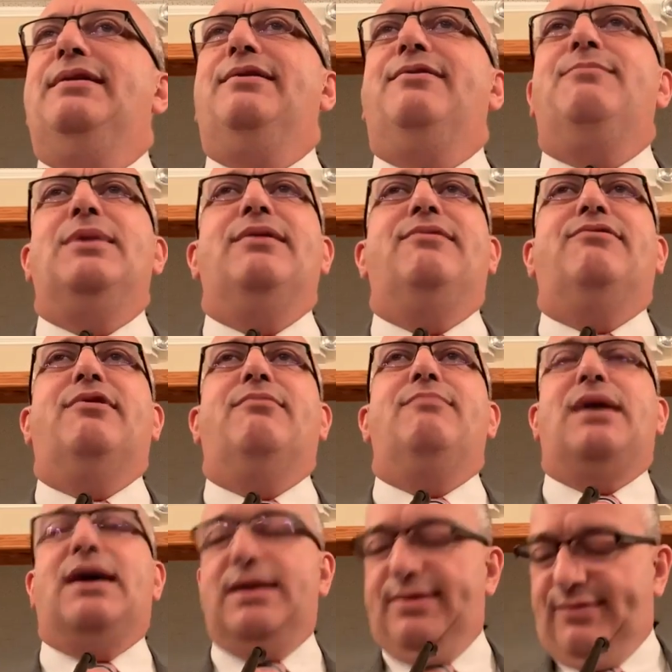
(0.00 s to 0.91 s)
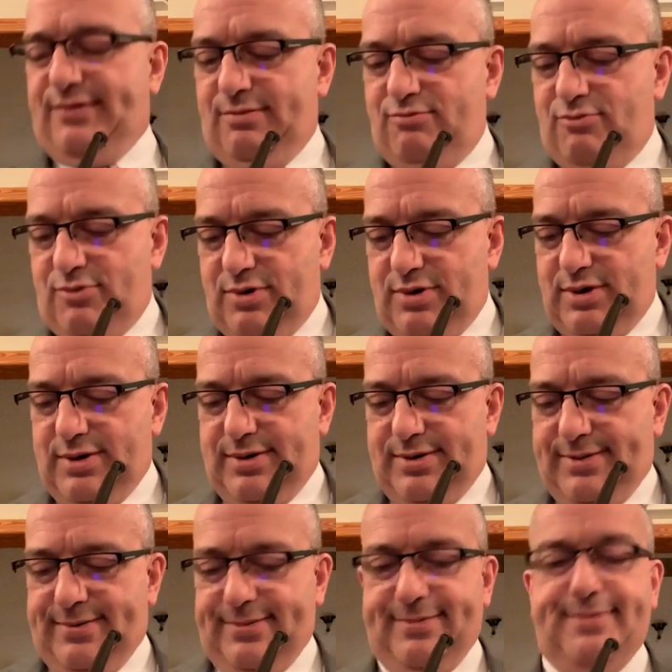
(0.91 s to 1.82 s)
And it'd be somebody
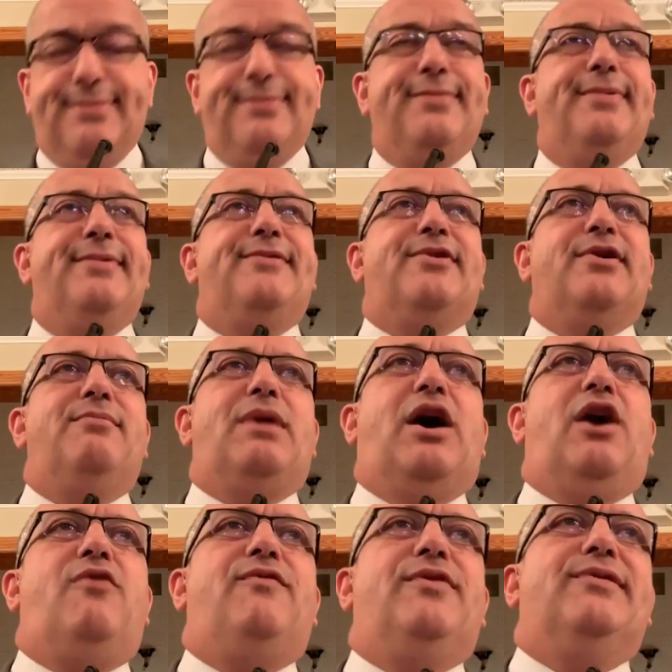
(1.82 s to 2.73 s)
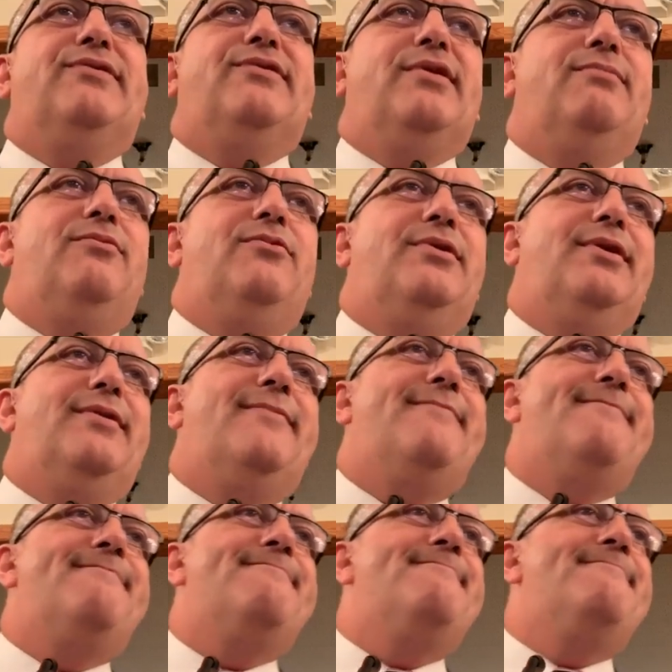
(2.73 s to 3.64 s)
somewhere in some office
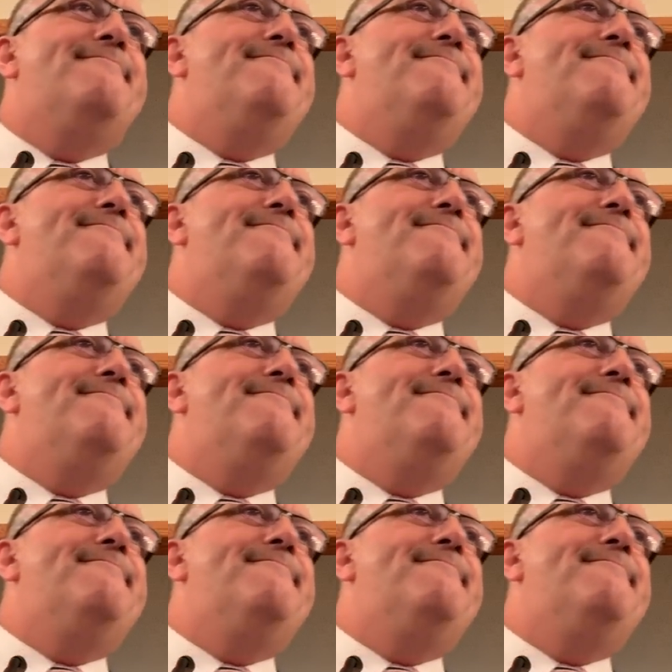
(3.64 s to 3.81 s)
somewhere